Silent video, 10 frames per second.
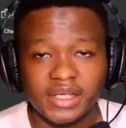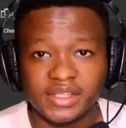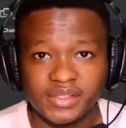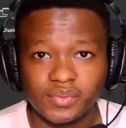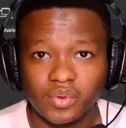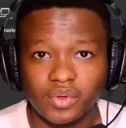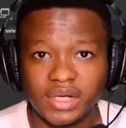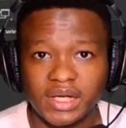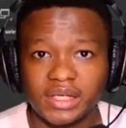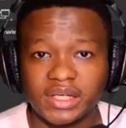this
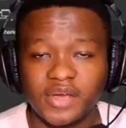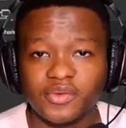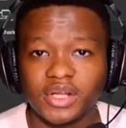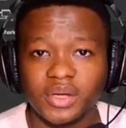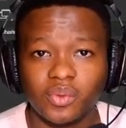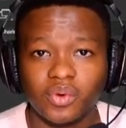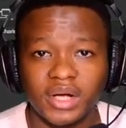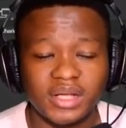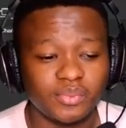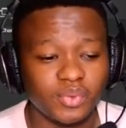work and every other
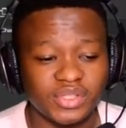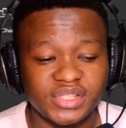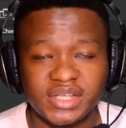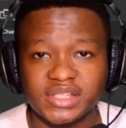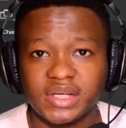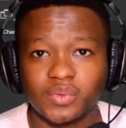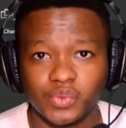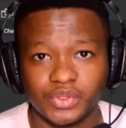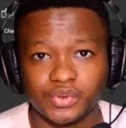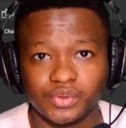work and the process that
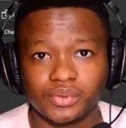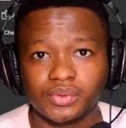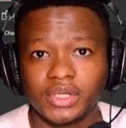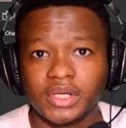went through